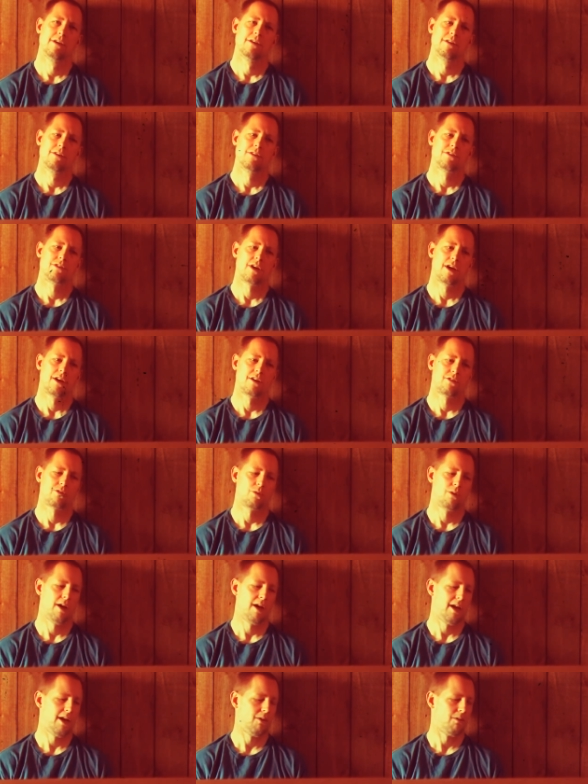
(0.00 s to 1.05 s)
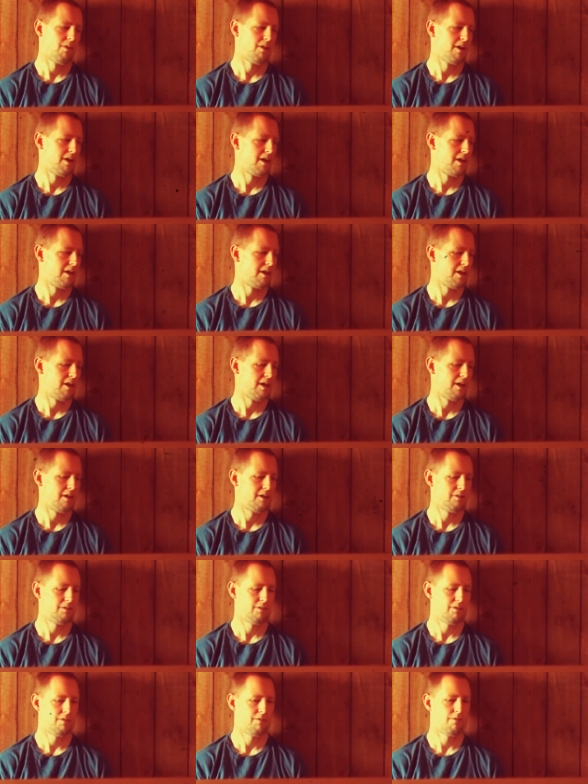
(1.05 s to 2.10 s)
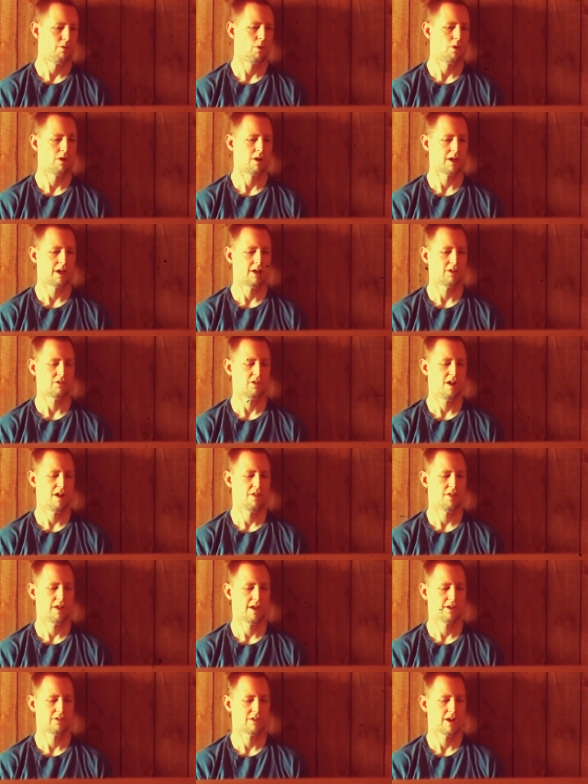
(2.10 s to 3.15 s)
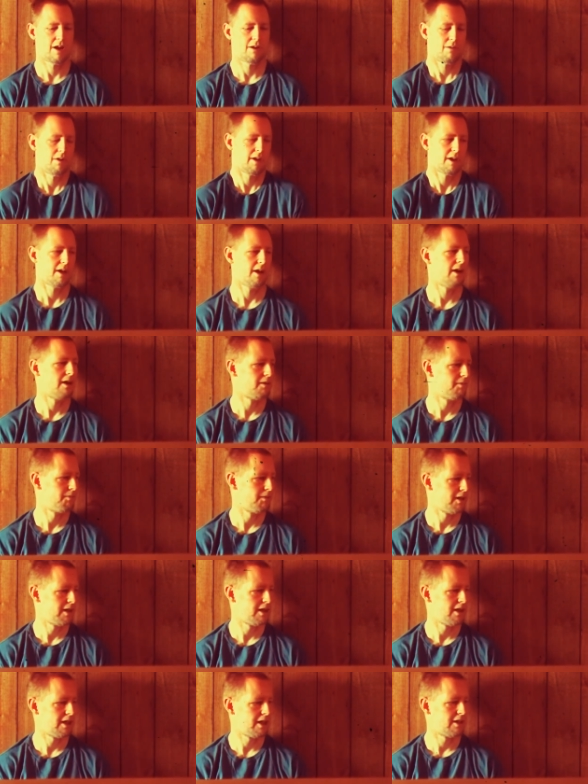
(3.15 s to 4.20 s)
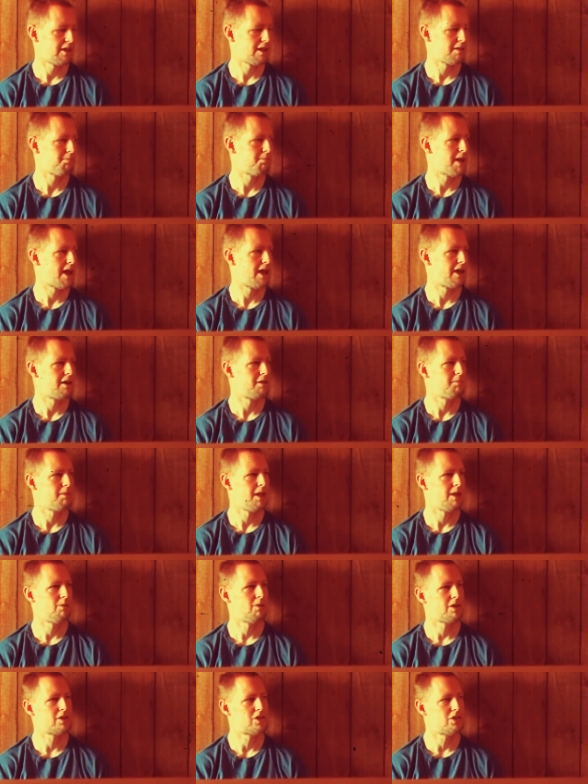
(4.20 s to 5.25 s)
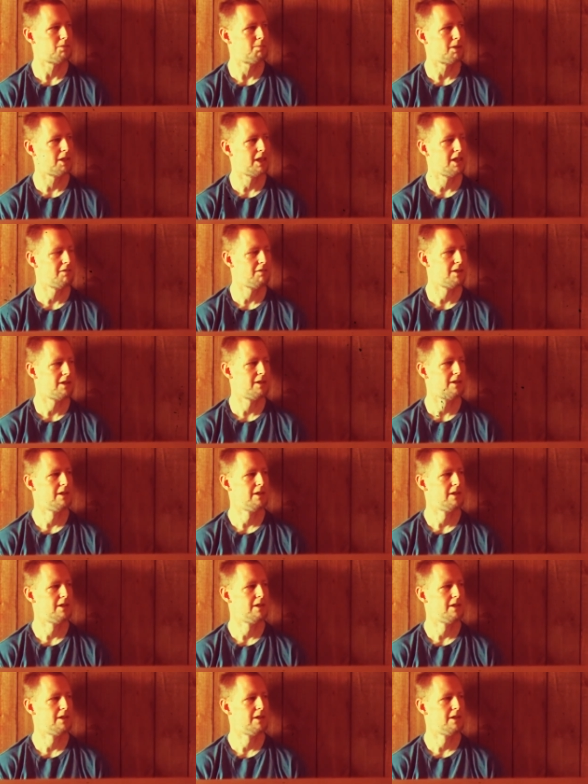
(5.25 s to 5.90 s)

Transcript: trying to sway anyone for or against anything because I don't really care. It doesn't matter to me what you believe in.